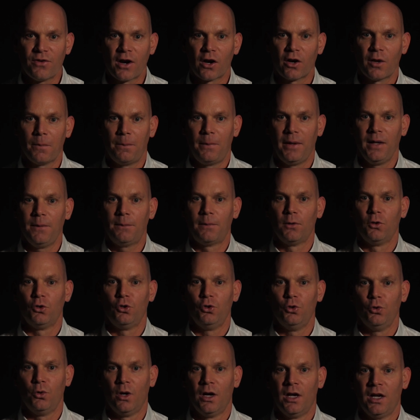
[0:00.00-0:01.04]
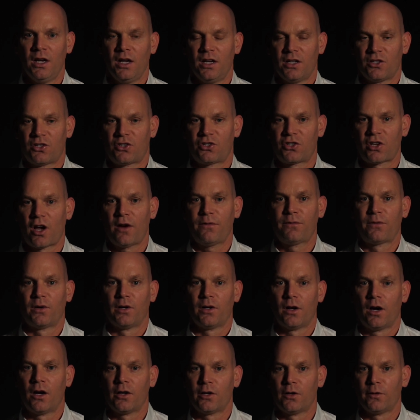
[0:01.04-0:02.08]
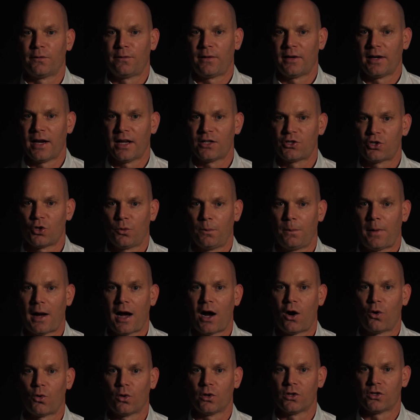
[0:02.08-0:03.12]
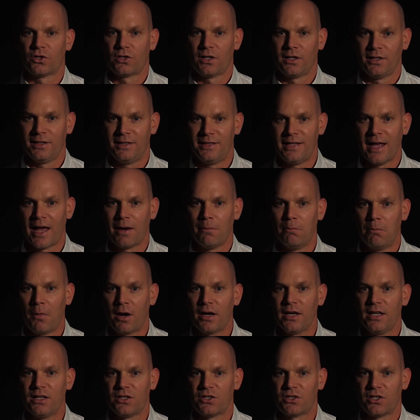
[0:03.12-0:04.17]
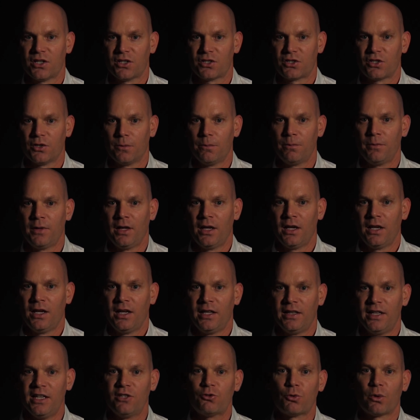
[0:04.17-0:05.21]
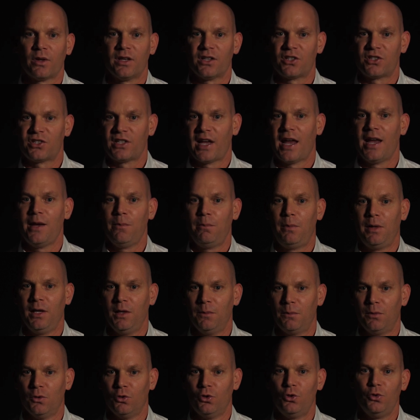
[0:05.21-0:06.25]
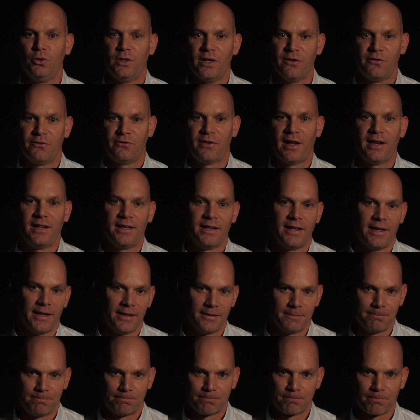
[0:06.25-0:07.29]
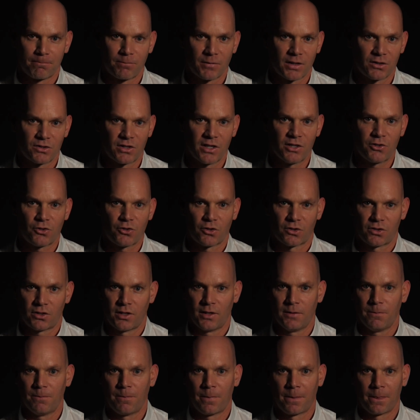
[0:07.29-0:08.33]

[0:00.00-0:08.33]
very people who suffered under financial power's debt money system, these were the same people who defended it. It's interesting.